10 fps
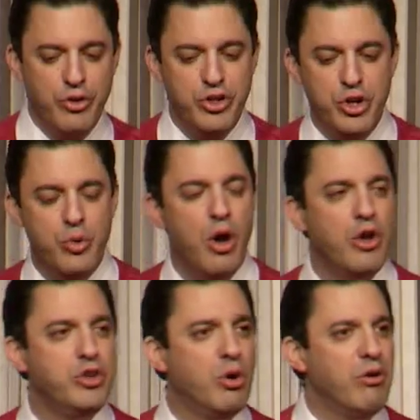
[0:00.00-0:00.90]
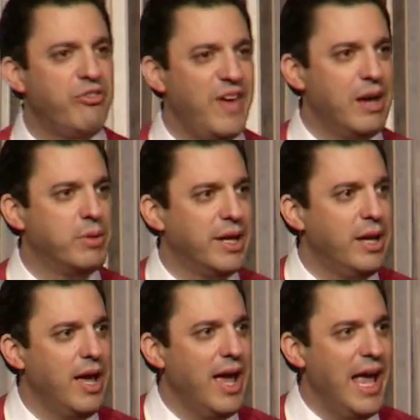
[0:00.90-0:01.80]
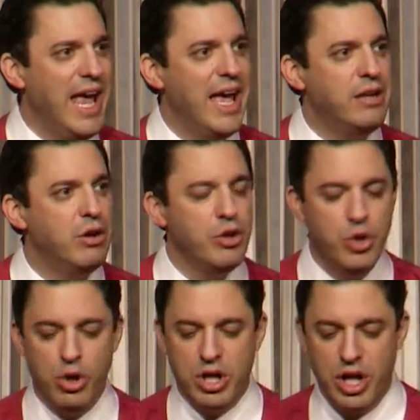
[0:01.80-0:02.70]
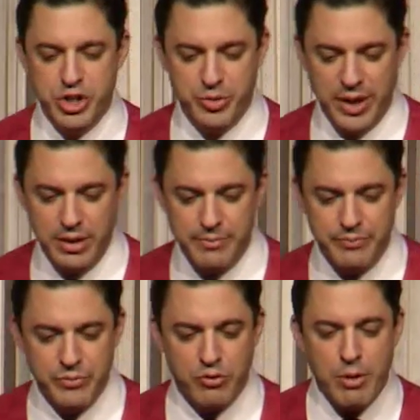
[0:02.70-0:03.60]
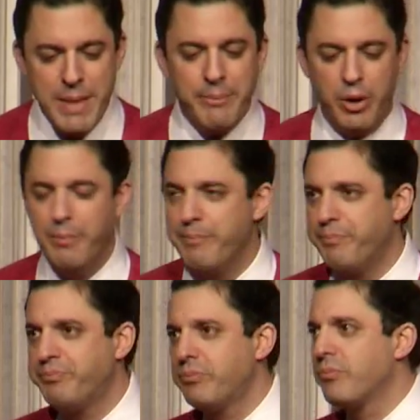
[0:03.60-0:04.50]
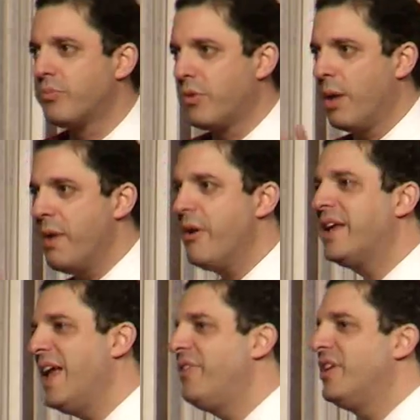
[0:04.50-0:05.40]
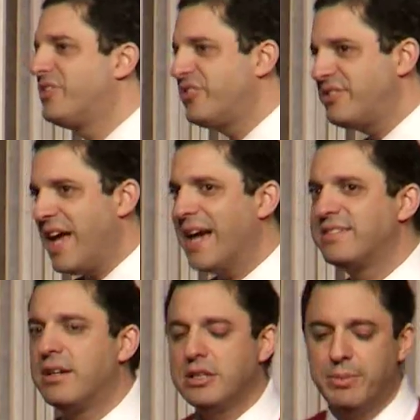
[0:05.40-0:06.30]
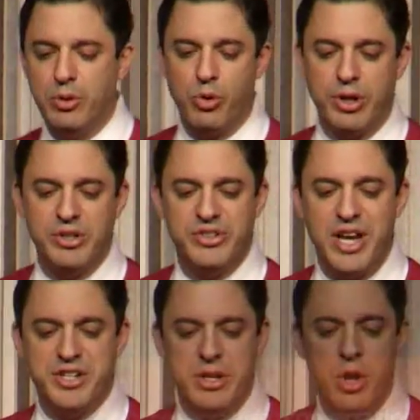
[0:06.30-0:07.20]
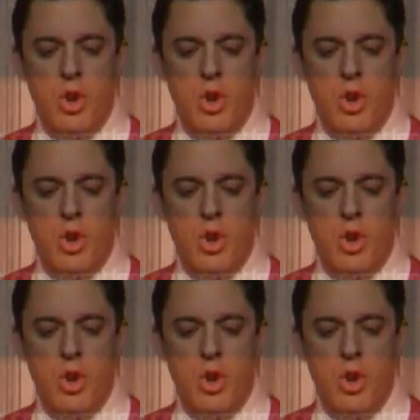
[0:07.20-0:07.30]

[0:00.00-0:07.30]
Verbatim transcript: you, your family, and your country. Remember, American Atheists is a tax-deductible organization.